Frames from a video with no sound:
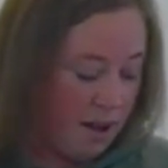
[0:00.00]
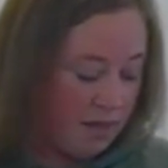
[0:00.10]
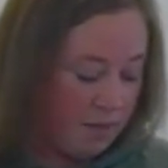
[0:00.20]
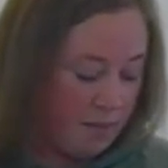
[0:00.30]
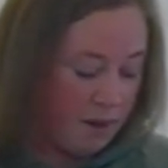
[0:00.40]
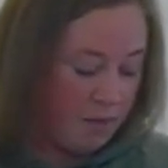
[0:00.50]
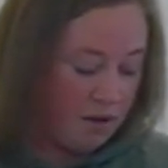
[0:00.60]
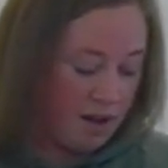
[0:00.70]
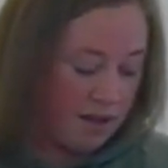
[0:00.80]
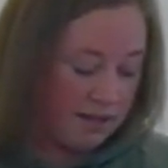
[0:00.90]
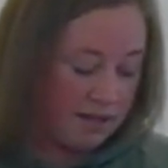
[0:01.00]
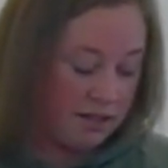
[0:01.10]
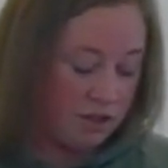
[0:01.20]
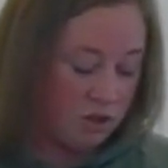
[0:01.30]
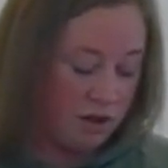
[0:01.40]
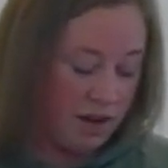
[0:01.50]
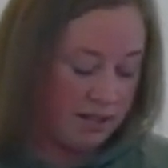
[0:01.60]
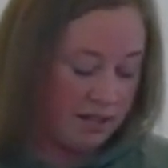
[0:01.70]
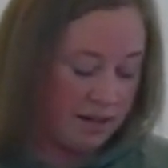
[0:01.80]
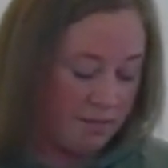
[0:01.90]
The Bible calls us to
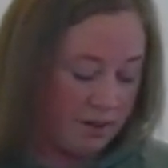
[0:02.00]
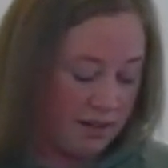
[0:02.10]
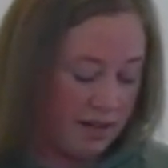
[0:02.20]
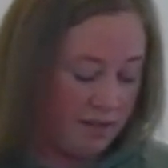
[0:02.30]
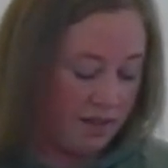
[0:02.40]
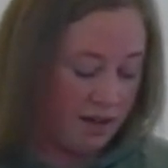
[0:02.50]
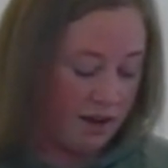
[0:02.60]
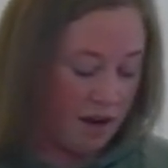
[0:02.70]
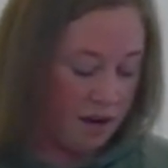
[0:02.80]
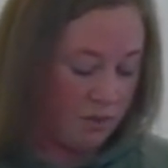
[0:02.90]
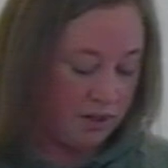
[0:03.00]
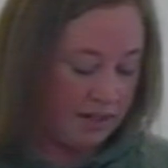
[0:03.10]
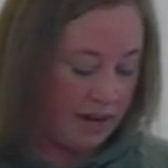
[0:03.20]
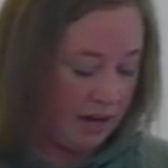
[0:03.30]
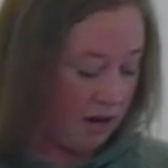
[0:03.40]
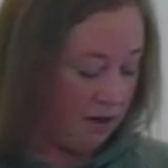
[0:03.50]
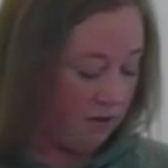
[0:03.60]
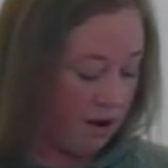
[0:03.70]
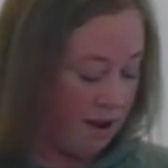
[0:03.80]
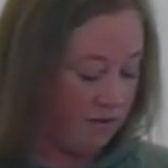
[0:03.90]
trust and believe that God will take care of
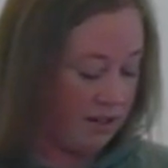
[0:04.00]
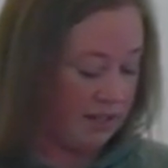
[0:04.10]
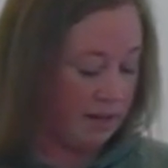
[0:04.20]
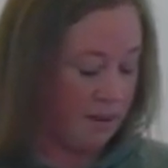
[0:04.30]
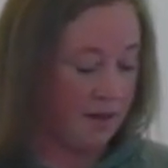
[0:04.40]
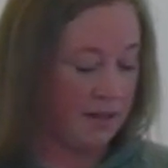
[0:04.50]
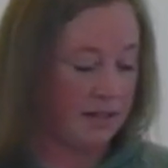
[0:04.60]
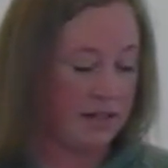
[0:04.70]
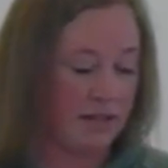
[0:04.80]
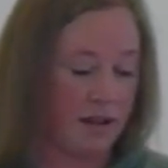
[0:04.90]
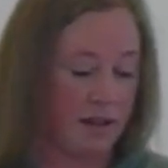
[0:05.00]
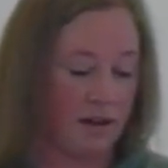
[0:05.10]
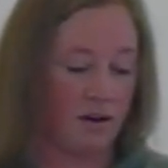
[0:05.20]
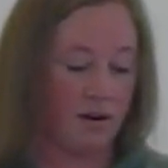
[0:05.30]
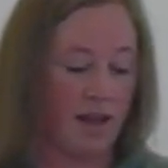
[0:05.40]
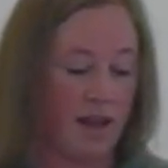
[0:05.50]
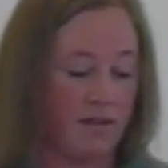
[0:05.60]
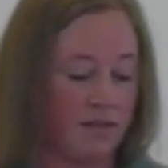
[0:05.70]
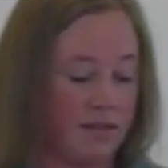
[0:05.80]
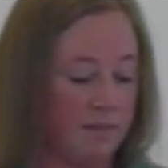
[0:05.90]
our every step and detail in our
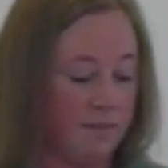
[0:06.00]
lives.